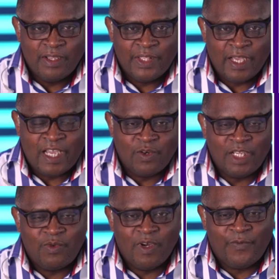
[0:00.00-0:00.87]
I know
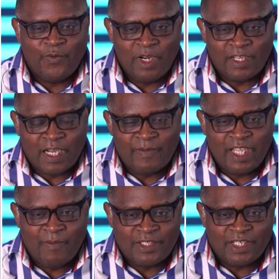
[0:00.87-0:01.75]
that you have welcomed
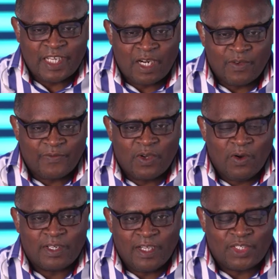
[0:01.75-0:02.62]
him as a child of God.
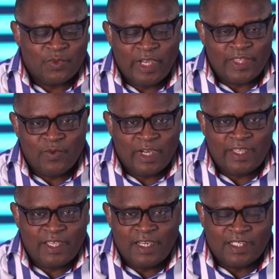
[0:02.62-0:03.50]
That's why you are
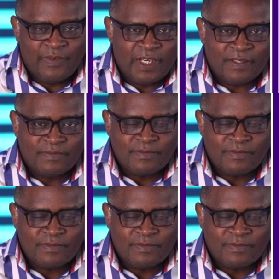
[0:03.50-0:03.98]
here this evening.